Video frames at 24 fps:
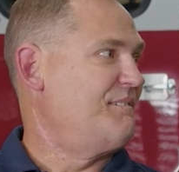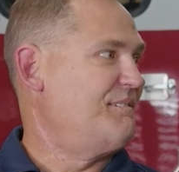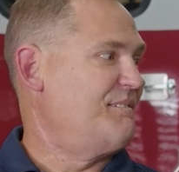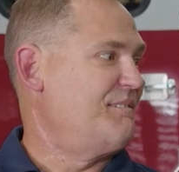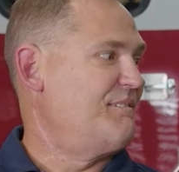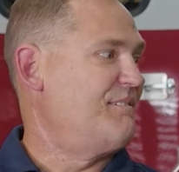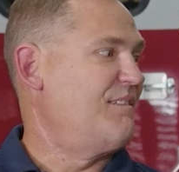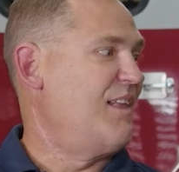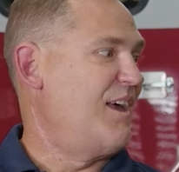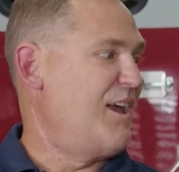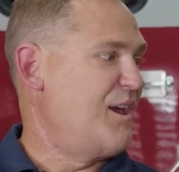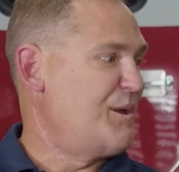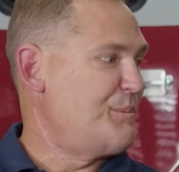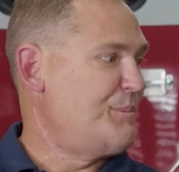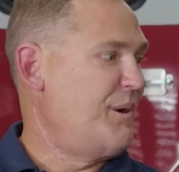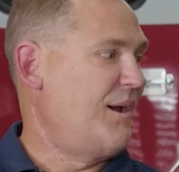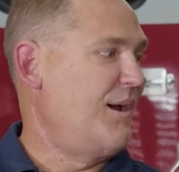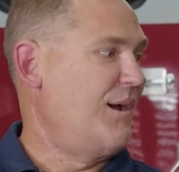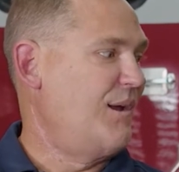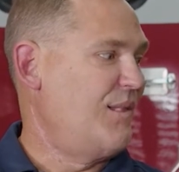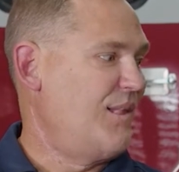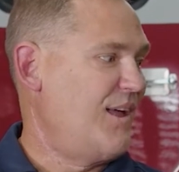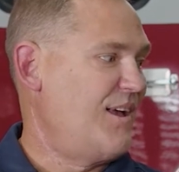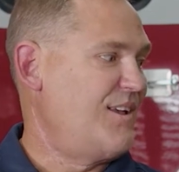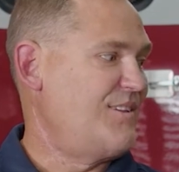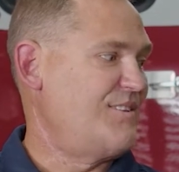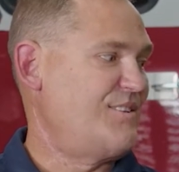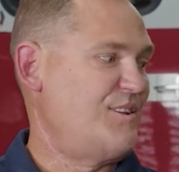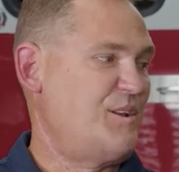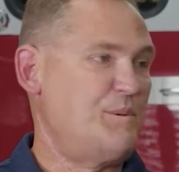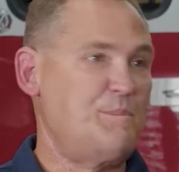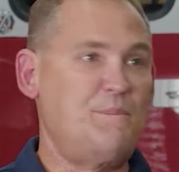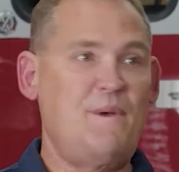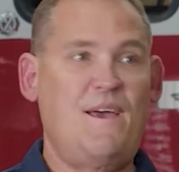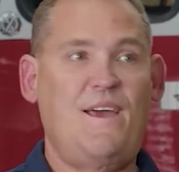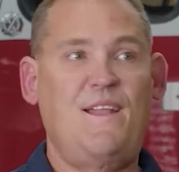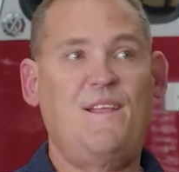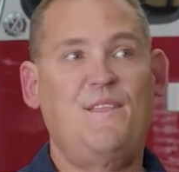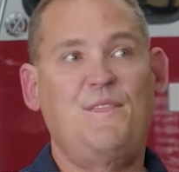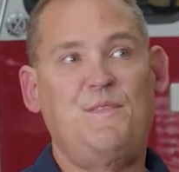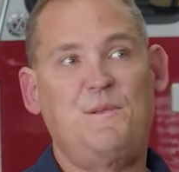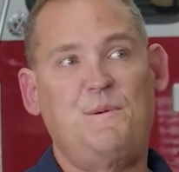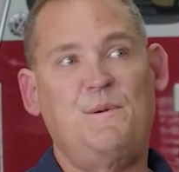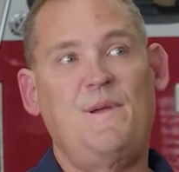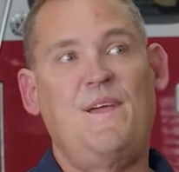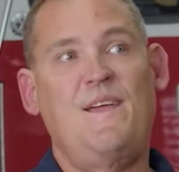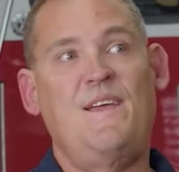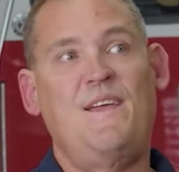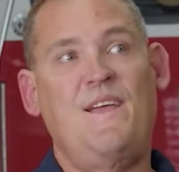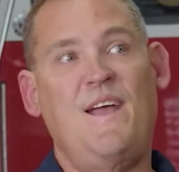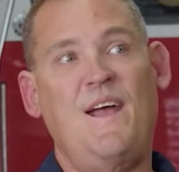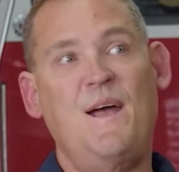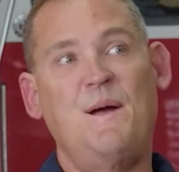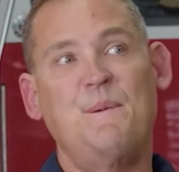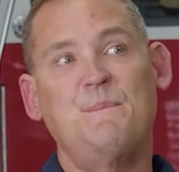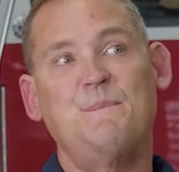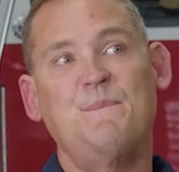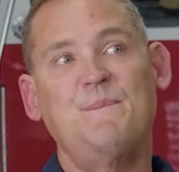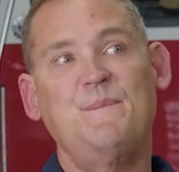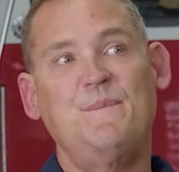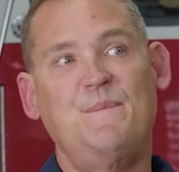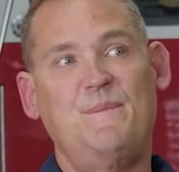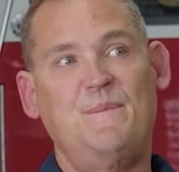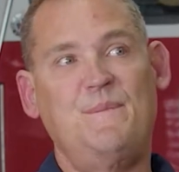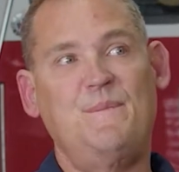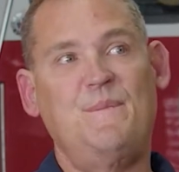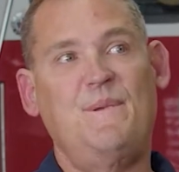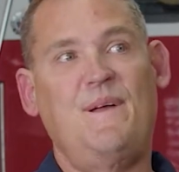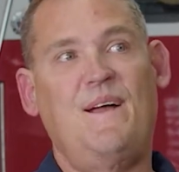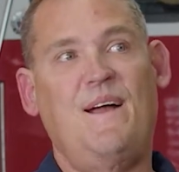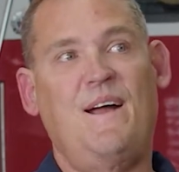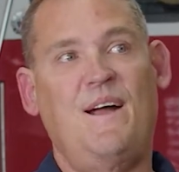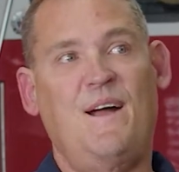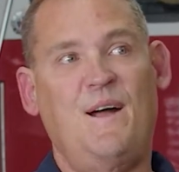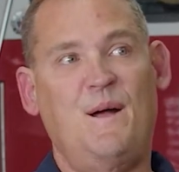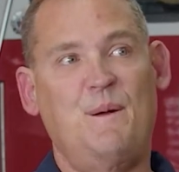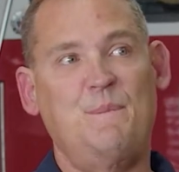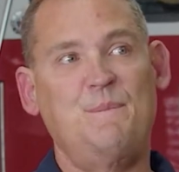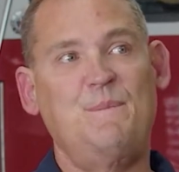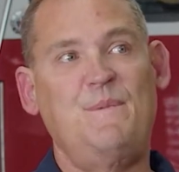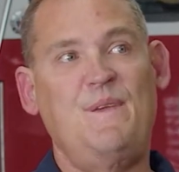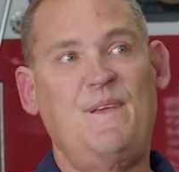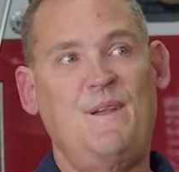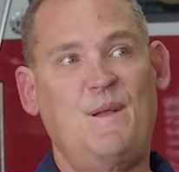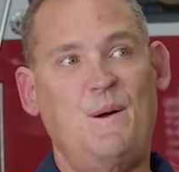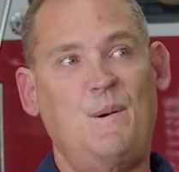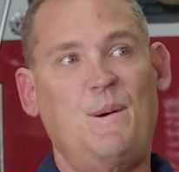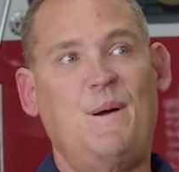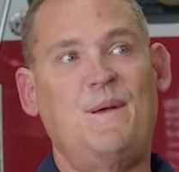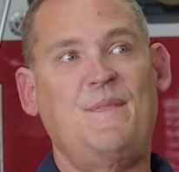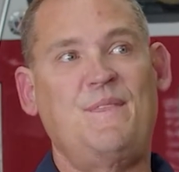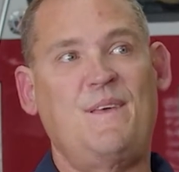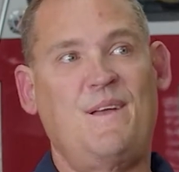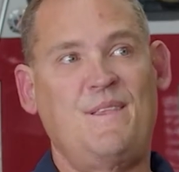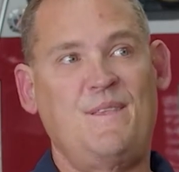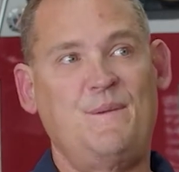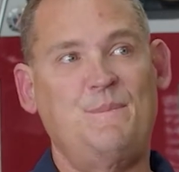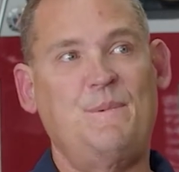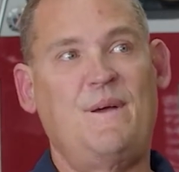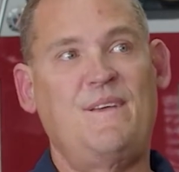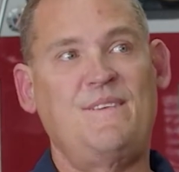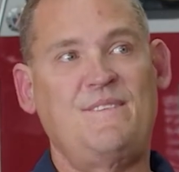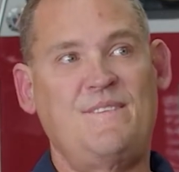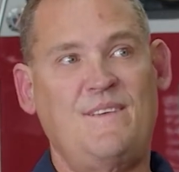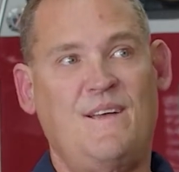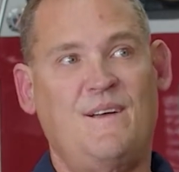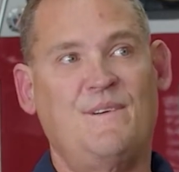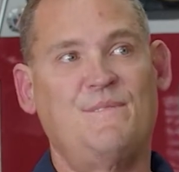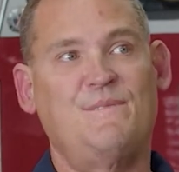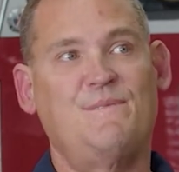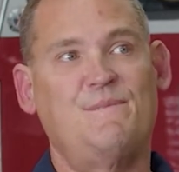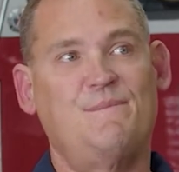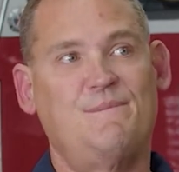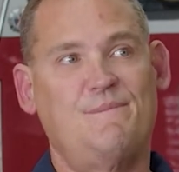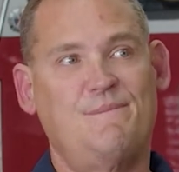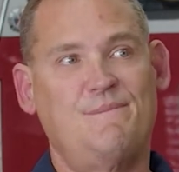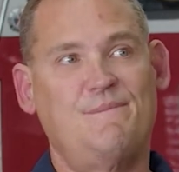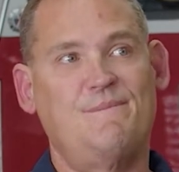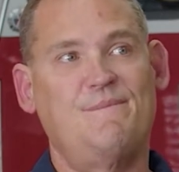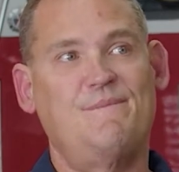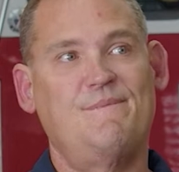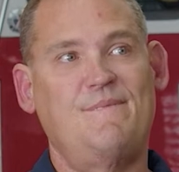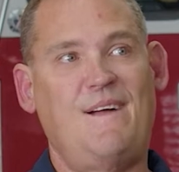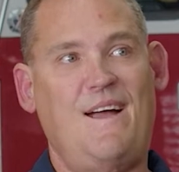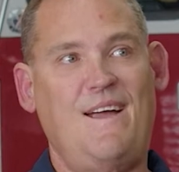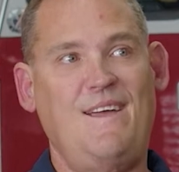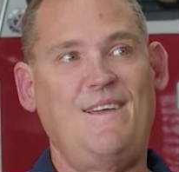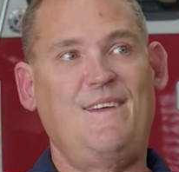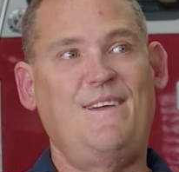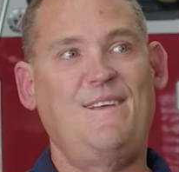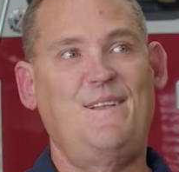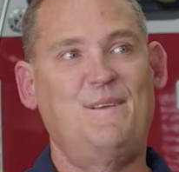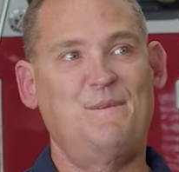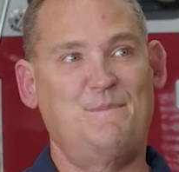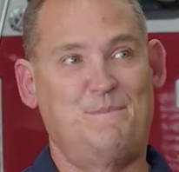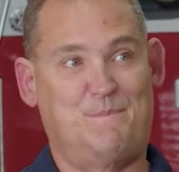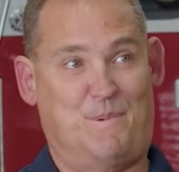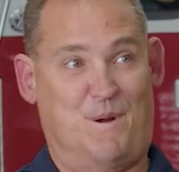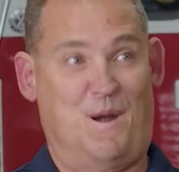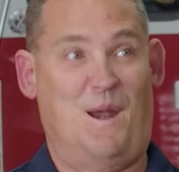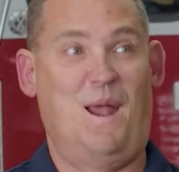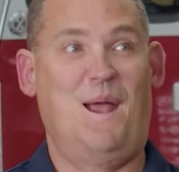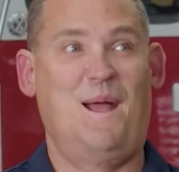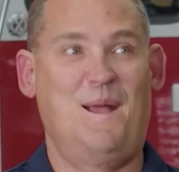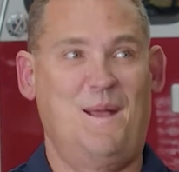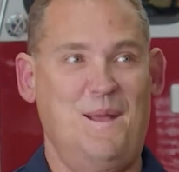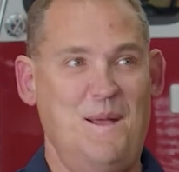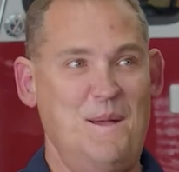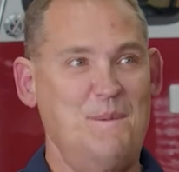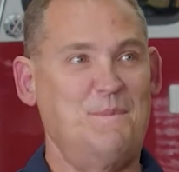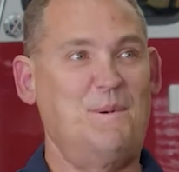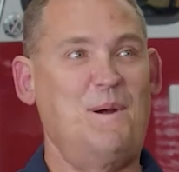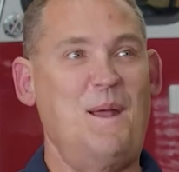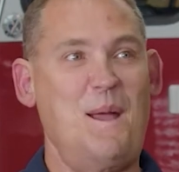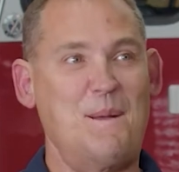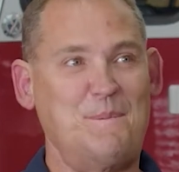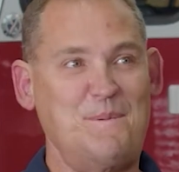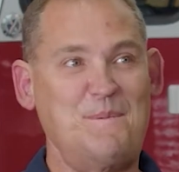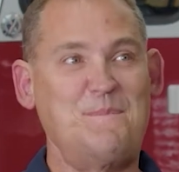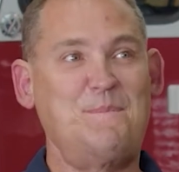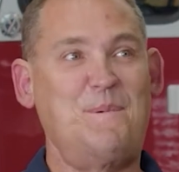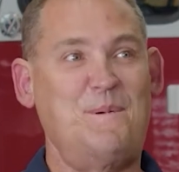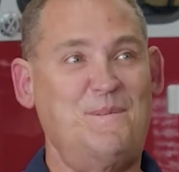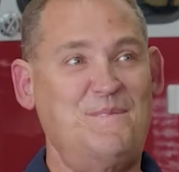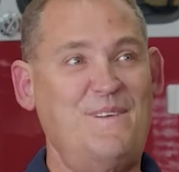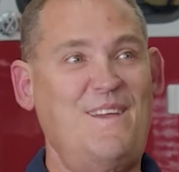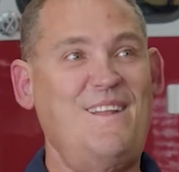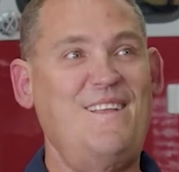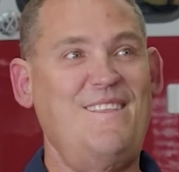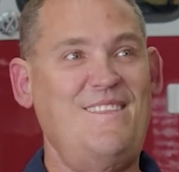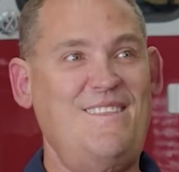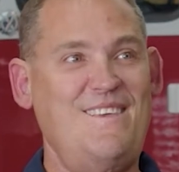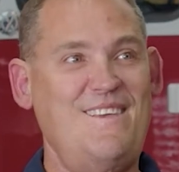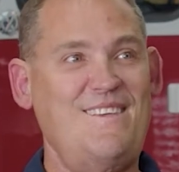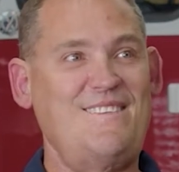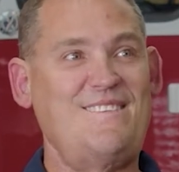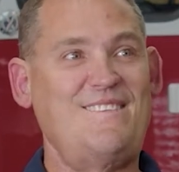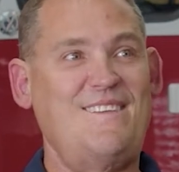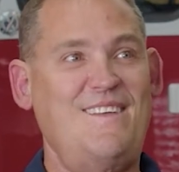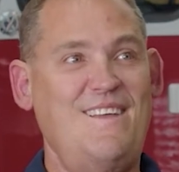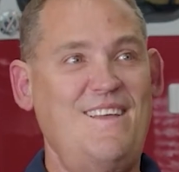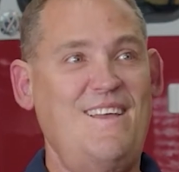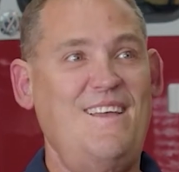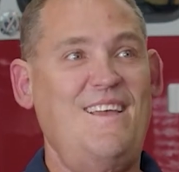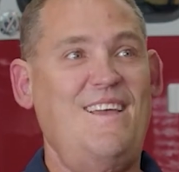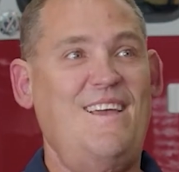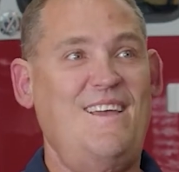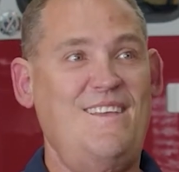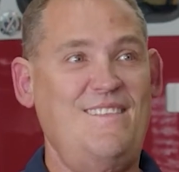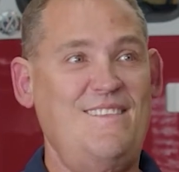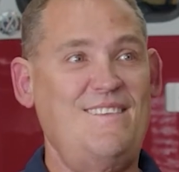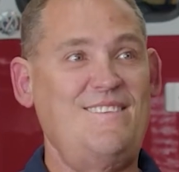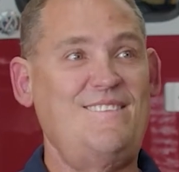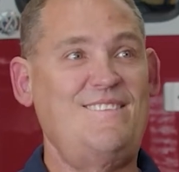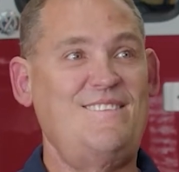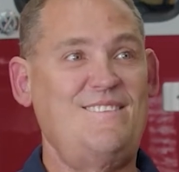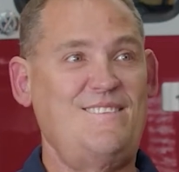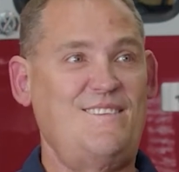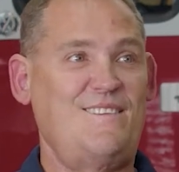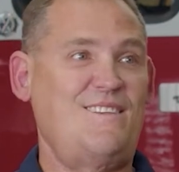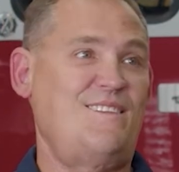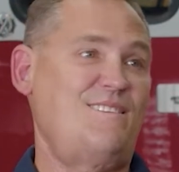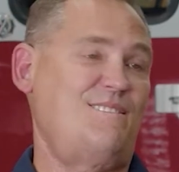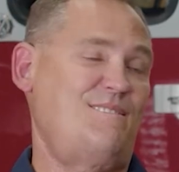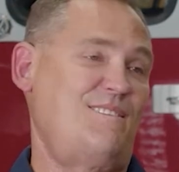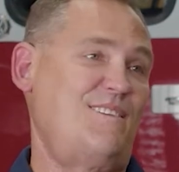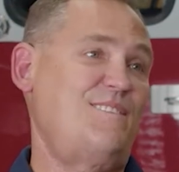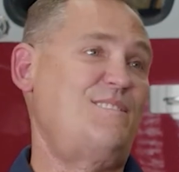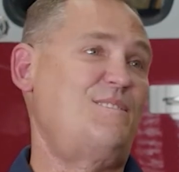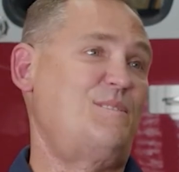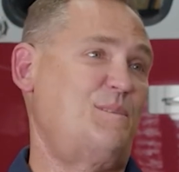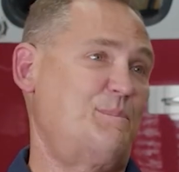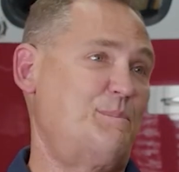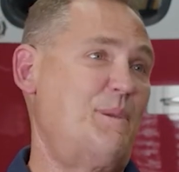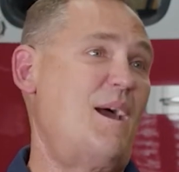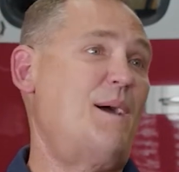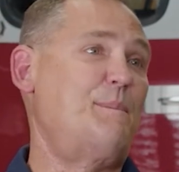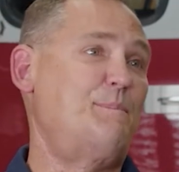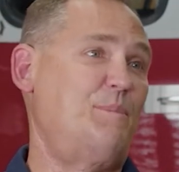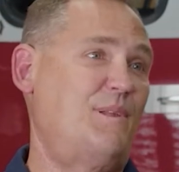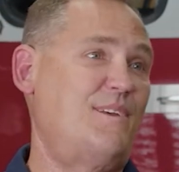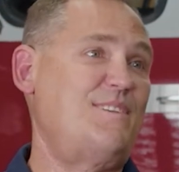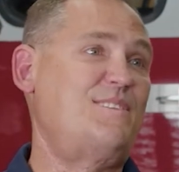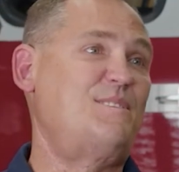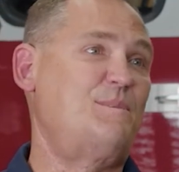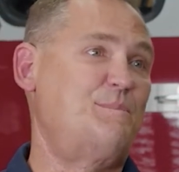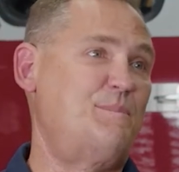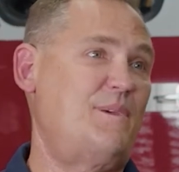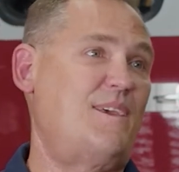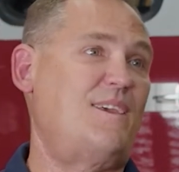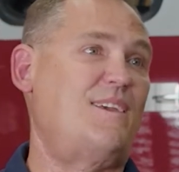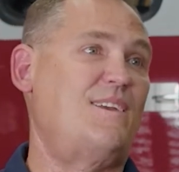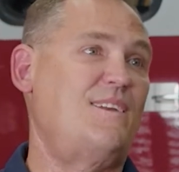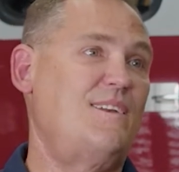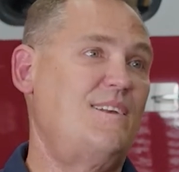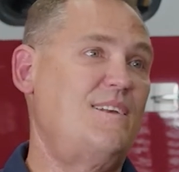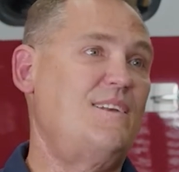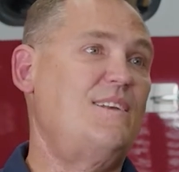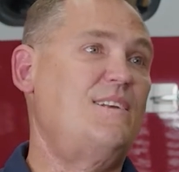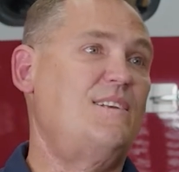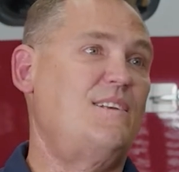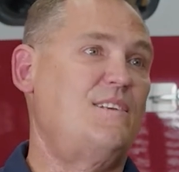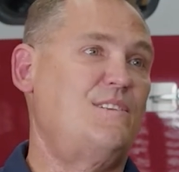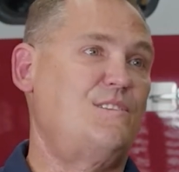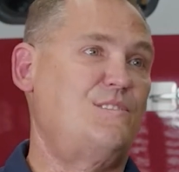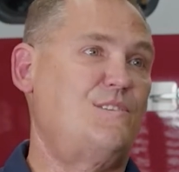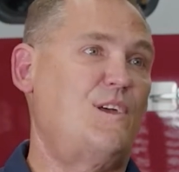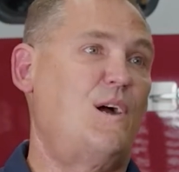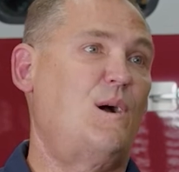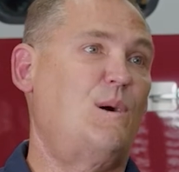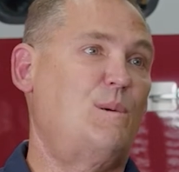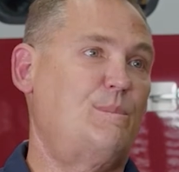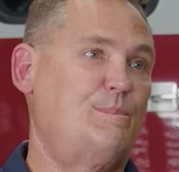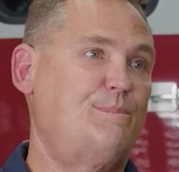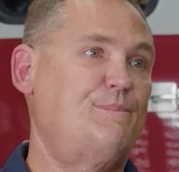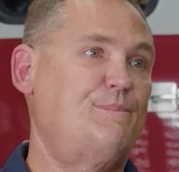laying paralyzed in a bed at 3 a.m., I thought to myself, I could have perhaps prevented this, and this is a bad place to be. So.